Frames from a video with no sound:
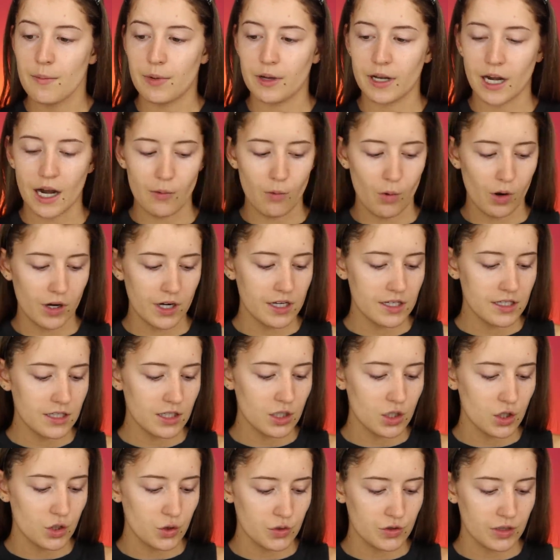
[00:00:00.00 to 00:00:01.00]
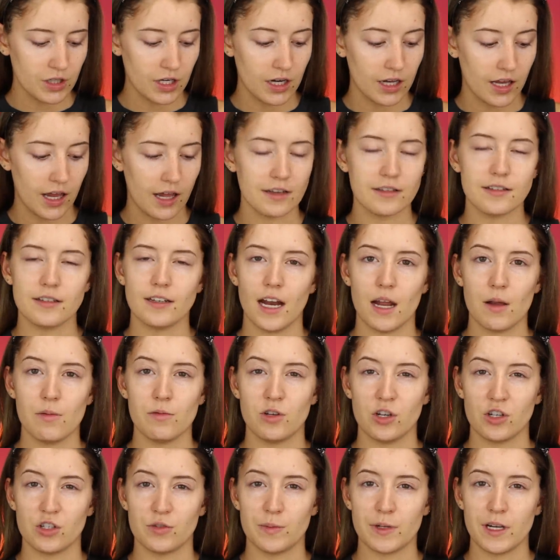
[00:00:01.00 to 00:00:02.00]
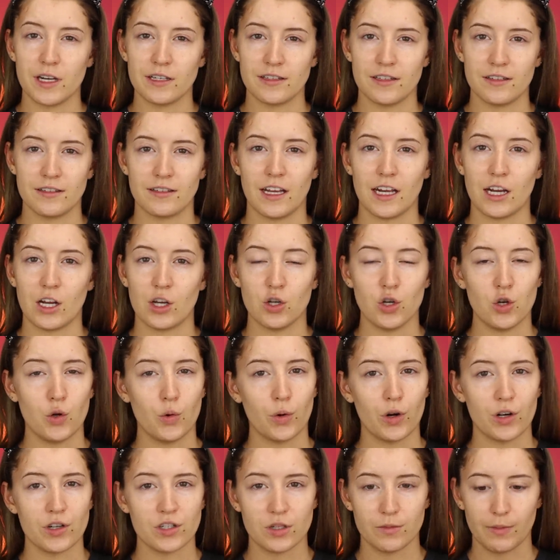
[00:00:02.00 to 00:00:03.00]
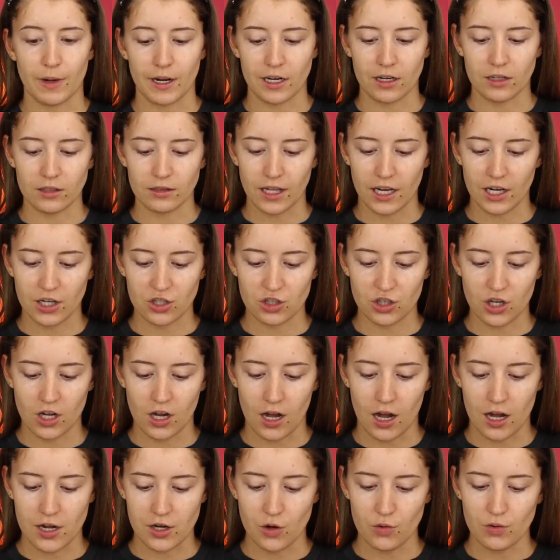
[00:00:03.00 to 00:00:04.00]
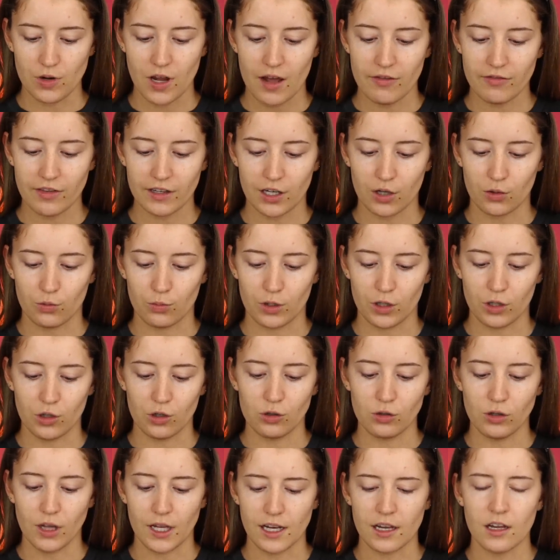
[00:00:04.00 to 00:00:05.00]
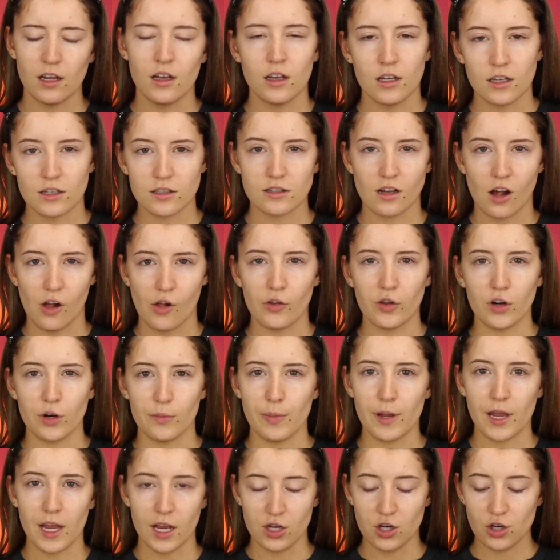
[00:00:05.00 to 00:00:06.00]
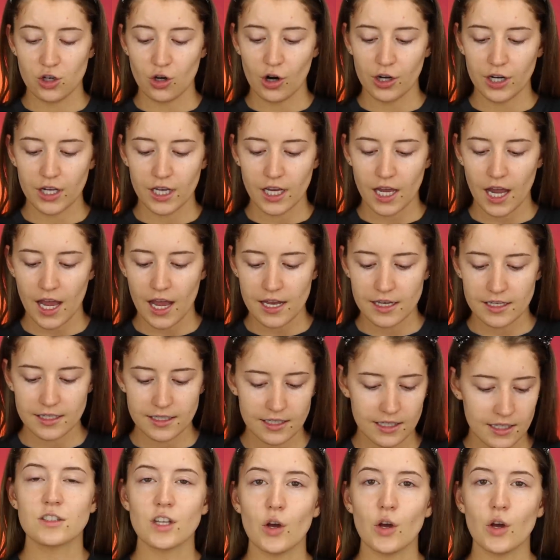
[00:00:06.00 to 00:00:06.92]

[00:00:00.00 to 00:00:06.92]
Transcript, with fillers: but I wanted to use it again today just because it's like newer to my collection and I don't have like a real like solid opinion on it yet.